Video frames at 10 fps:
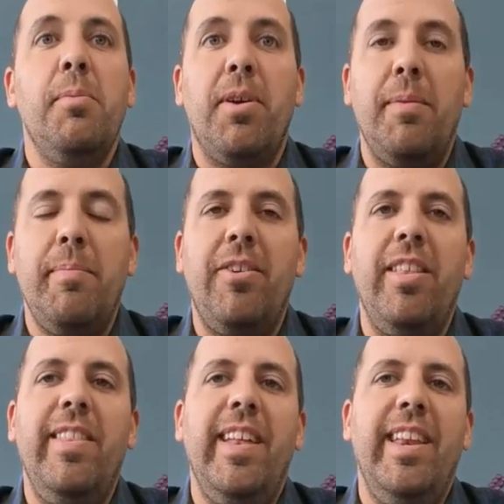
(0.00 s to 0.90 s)

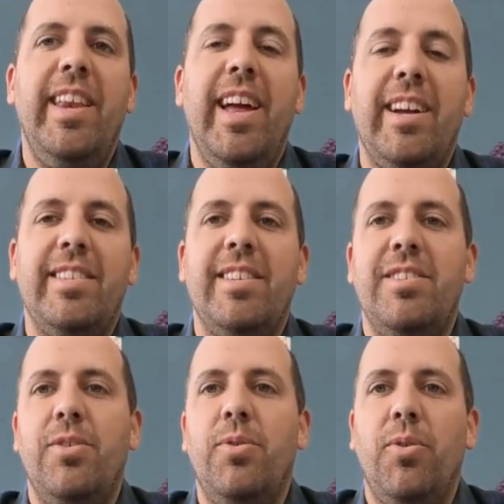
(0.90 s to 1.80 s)
Primarily, they need
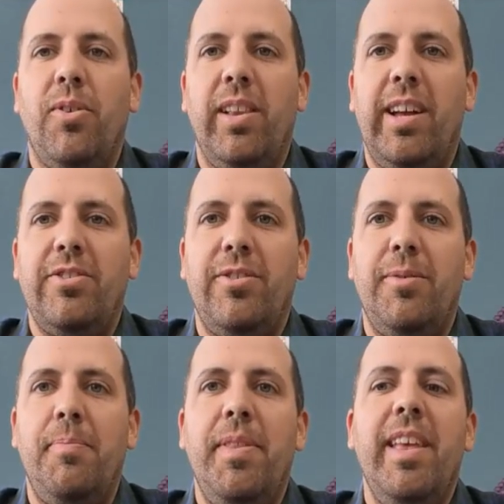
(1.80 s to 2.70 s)
access to Google
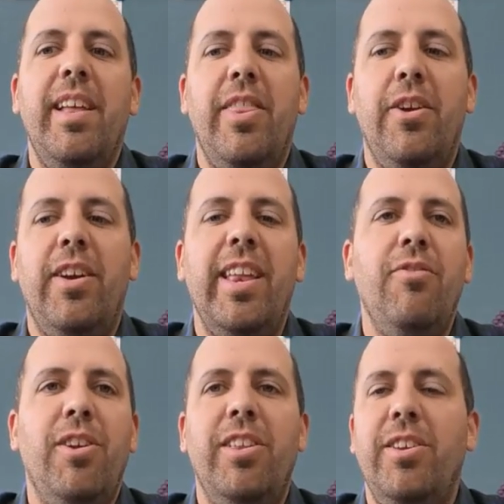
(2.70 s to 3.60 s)
Classroom. They're
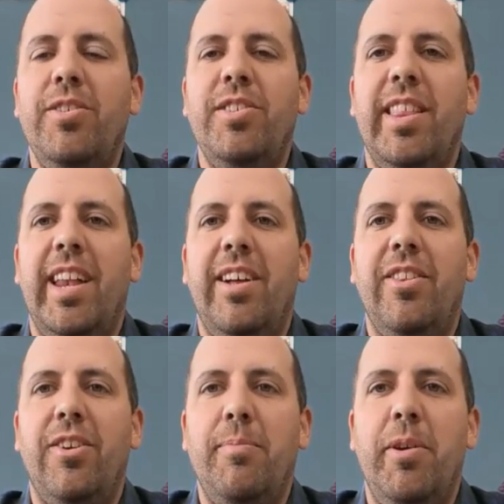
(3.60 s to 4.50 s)
getting really used to that
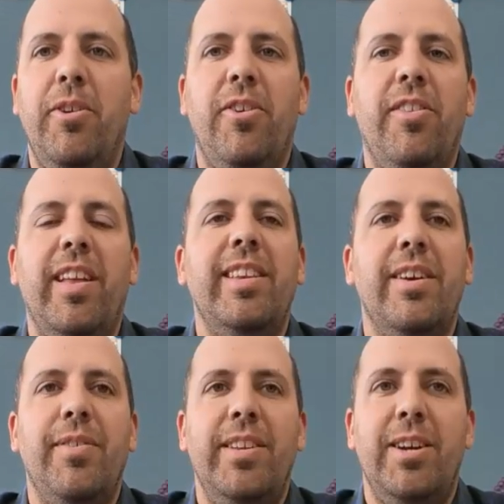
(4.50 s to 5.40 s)
on their computer. They
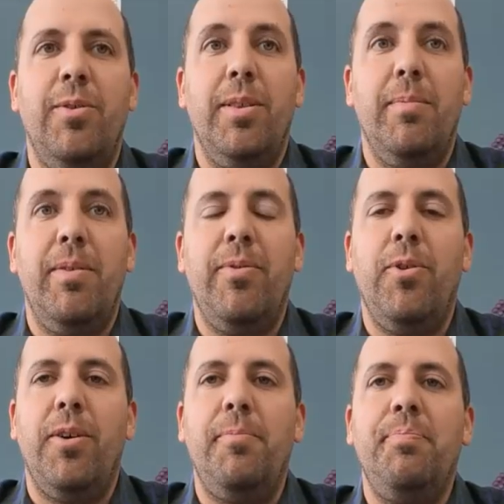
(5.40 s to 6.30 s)
definitely dealt with it
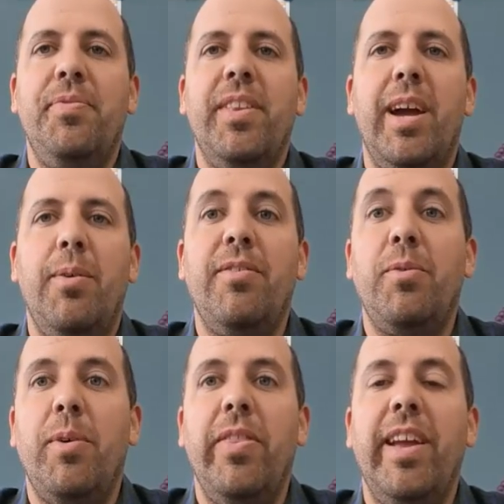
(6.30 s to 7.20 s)
before.
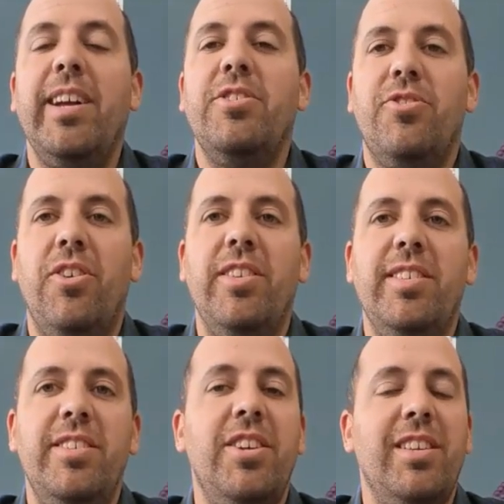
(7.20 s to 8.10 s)
However, one thing I strongly
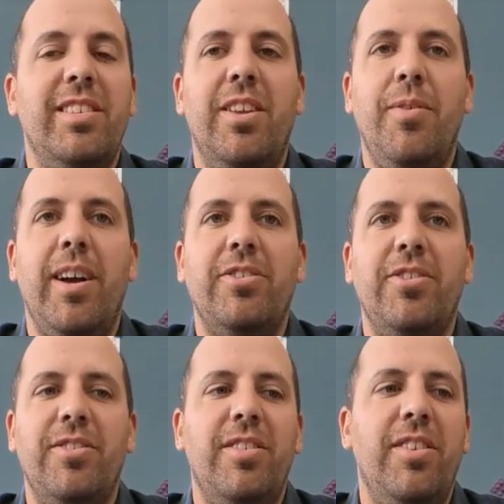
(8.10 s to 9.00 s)
suggest that you
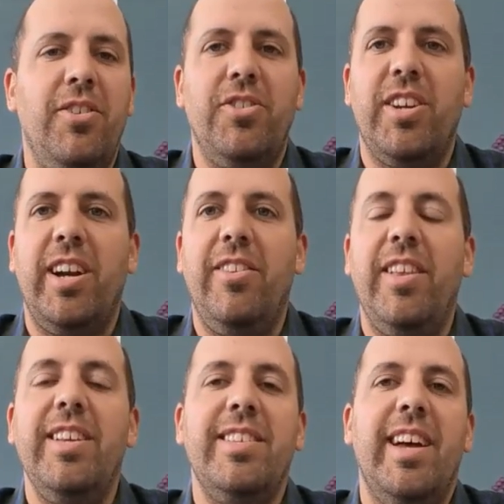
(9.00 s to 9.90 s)
ask your
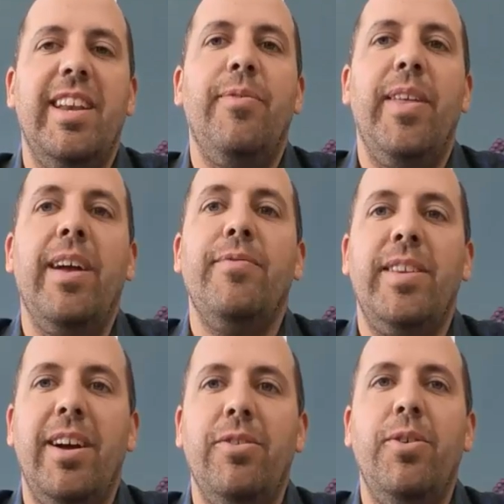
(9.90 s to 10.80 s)
child is that if they have
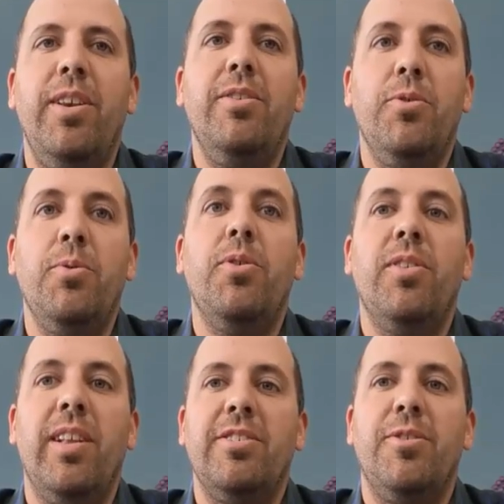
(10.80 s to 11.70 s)
downloaded
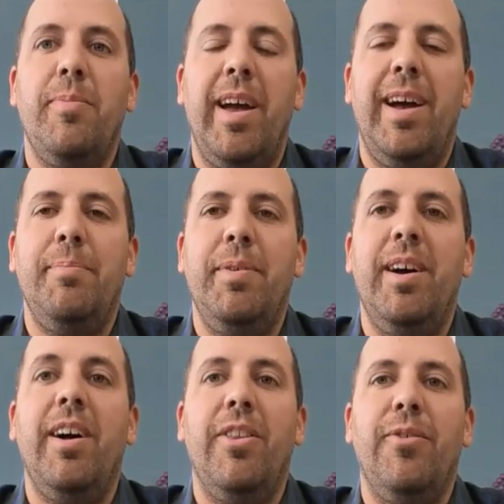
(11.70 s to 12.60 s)
Google Classroom
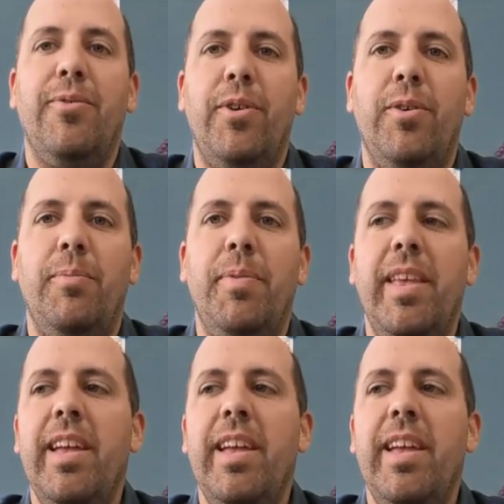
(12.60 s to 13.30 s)
app on their phone.